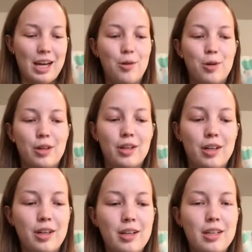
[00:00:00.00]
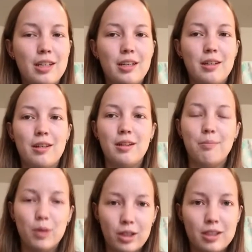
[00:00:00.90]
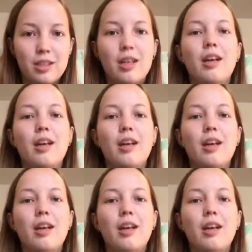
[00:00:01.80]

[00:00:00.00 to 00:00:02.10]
I ordered books.